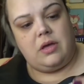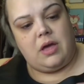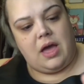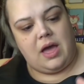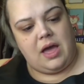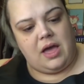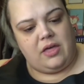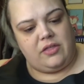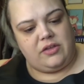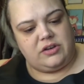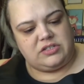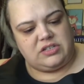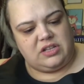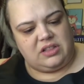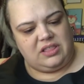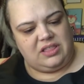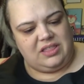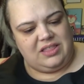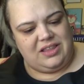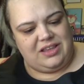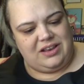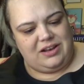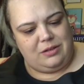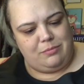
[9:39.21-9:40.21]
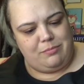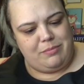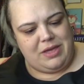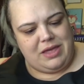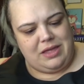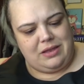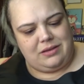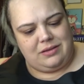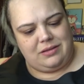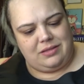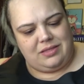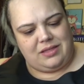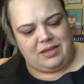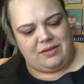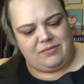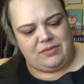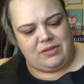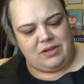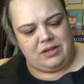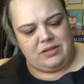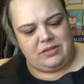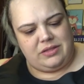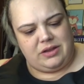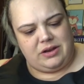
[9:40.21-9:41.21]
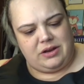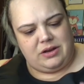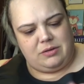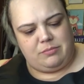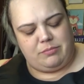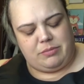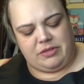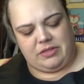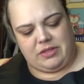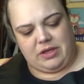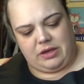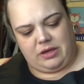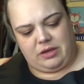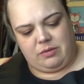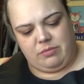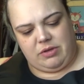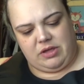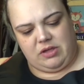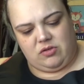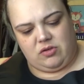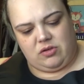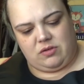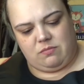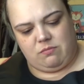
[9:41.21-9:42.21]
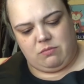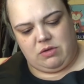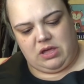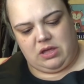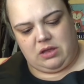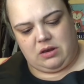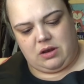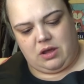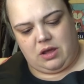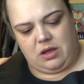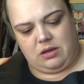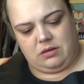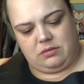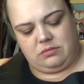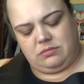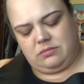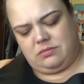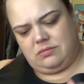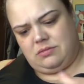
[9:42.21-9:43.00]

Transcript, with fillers: Uh, there's a little bit left on there, but that could be just me not